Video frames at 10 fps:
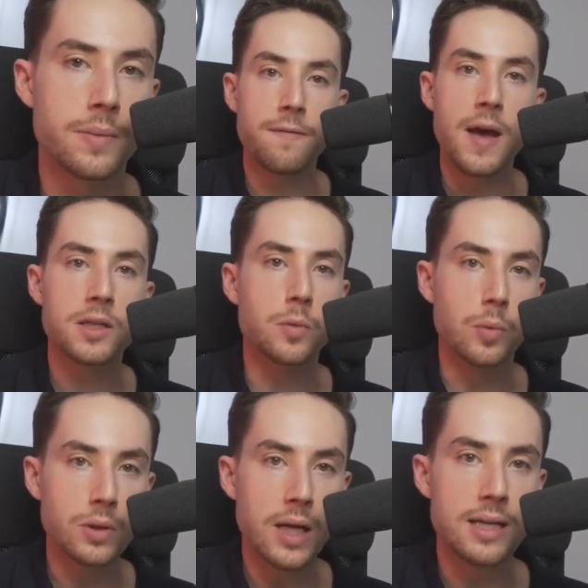In fact,
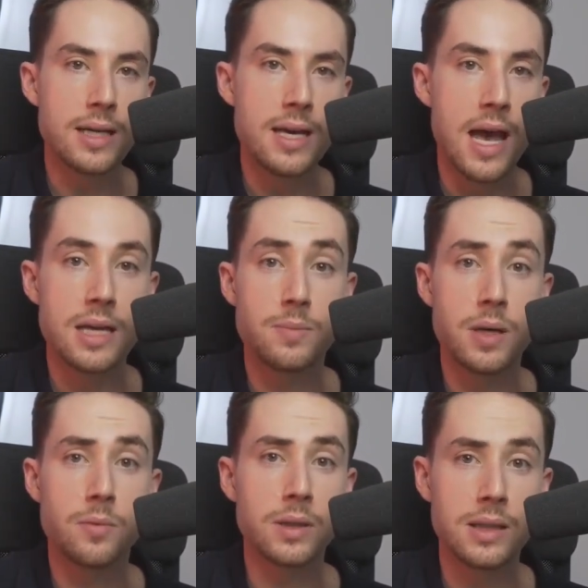World I D has
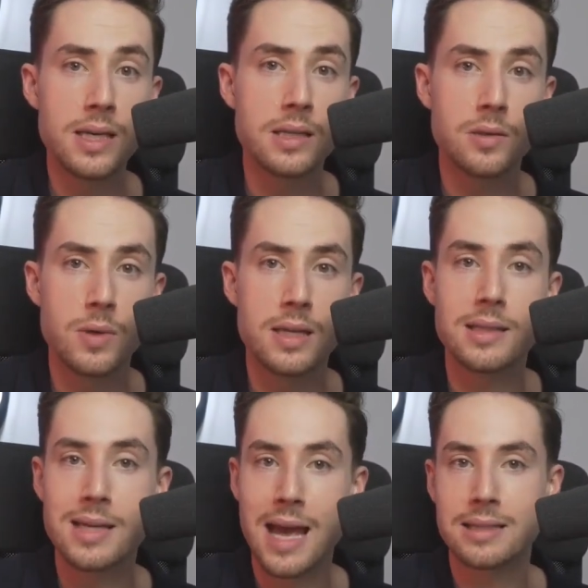been released with
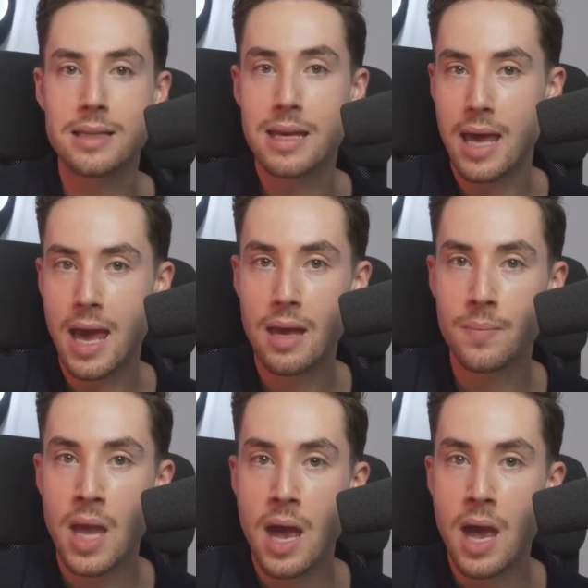its S D K,